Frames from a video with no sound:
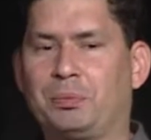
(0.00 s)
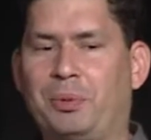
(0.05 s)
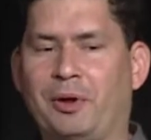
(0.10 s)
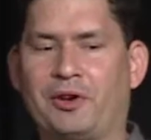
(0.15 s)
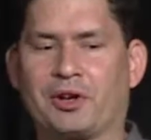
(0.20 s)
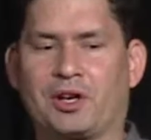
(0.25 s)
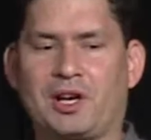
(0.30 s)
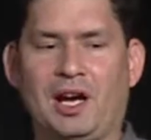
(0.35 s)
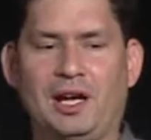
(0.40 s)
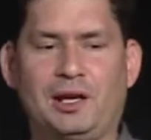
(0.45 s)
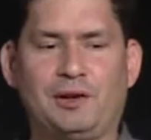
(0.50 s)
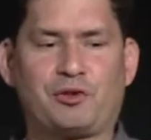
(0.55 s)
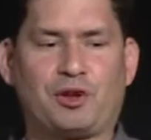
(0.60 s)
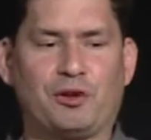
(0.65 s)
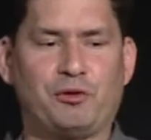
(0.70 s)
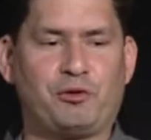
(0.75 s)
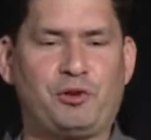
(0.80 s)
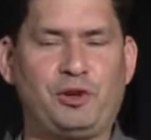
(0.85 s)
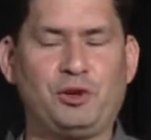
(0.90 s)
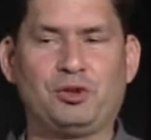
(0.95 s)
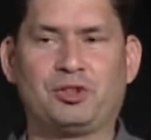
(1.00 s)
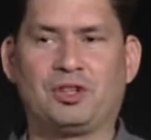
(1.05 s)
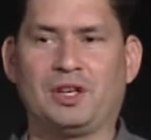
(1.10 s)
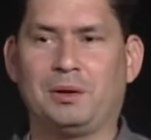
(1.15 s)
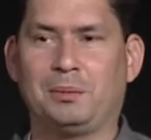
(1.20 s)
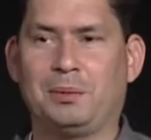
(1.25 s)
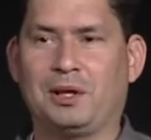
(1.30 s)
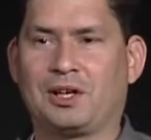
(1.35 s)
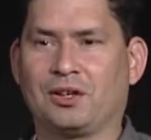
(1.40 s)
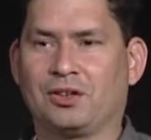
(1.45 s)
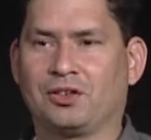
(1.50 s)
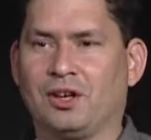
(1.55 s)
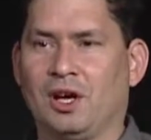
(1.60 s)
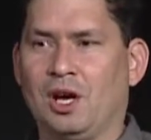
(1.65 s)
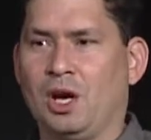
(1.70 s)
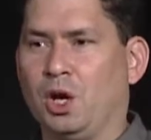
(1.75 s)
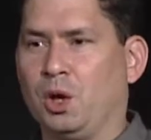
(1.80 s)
but they're kind of confusing because